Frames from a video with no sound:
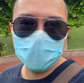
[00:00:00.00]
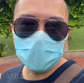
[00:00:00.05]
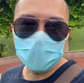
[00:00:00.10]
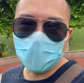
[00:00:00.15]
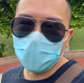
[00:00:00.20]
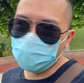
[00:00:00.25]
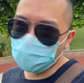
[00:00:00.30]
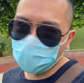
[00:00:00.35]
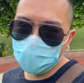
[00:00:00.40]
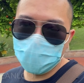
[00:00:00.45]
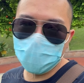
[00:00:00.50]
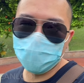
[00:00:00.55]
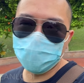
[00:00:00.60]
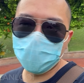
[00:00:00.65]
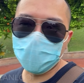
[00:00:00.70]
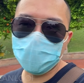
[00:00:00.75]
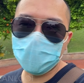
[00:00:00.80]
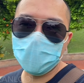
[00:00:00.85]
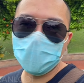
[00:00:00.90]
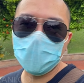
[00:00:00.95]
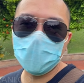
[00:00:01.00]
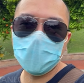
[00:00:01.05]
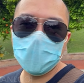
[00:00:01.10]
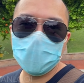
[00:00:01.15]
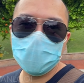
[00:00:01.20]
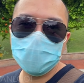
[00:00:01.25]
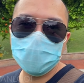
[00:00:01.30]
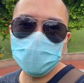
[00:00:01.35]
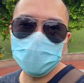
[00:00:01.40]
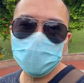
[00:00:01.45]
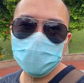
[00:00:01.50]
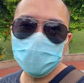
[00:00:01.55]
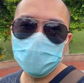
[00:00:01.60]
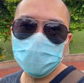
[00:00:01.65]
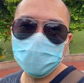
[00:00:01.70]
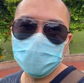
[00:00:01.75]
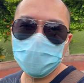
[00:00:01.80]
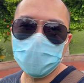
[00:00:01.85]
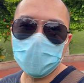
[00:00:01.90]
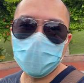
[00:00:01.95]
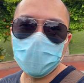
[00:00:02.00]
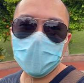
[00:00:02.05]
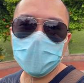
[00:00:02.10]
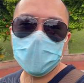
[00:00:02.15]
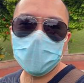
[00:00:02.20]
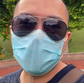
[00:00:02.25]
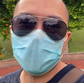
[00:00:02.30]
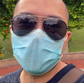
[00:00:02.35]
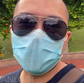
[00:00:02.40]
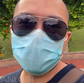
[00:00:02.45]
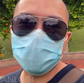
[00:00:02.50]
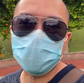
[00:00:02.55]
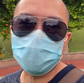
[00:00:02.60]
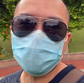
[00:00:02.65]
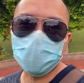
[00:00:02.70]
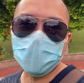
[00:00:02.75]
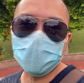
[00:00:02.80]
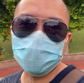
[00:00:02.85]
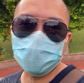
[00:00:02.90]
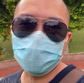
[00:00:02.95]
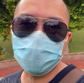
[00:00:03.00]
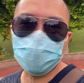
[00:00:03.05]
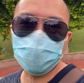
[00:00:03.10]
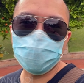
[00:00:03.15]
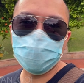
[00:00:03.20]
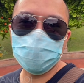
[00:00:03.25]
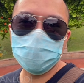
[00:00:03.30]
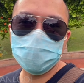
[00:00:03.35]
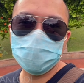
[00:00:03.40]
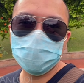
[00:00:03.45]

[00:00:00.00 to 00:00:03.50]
And most importantly, no one cares about you.